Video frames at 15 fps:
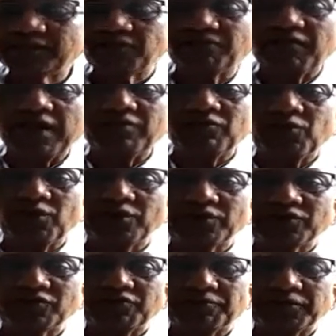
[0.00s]
the 5
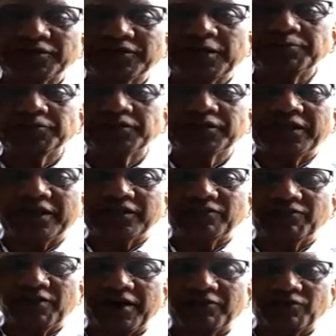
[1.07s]
organs of perception and
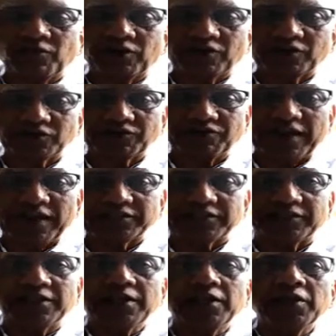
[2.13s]
the 5 organs of
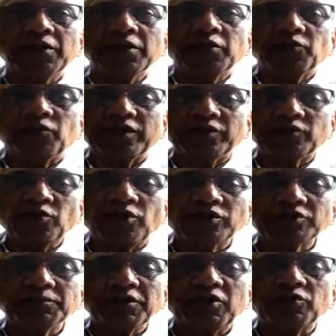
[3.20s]
action. When it
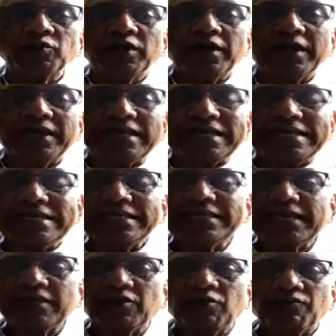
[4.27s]
talks about
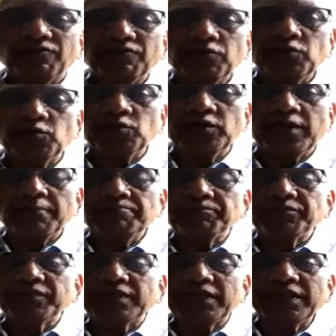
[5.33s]
intake of food,
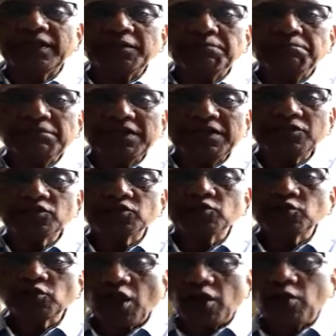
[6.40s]
it means
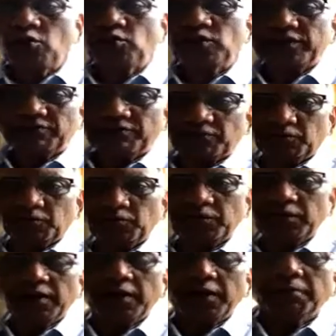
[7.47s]
not only food,
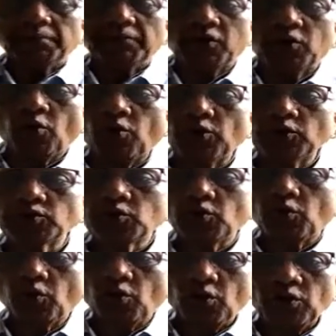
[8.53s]
but
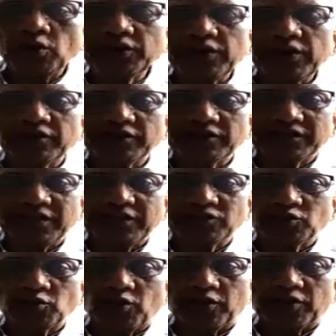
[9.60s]
also all the other
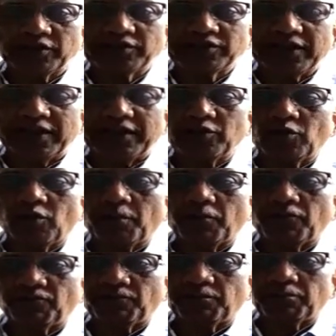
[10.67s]
sense organs and
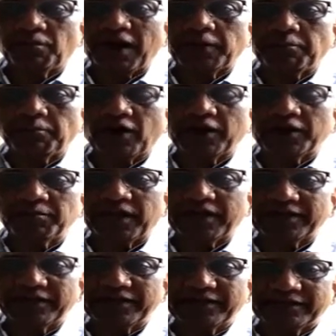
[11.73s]
body,
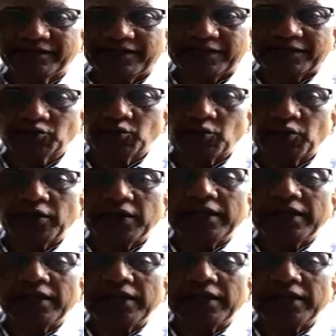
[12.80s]
mind, and intellect. So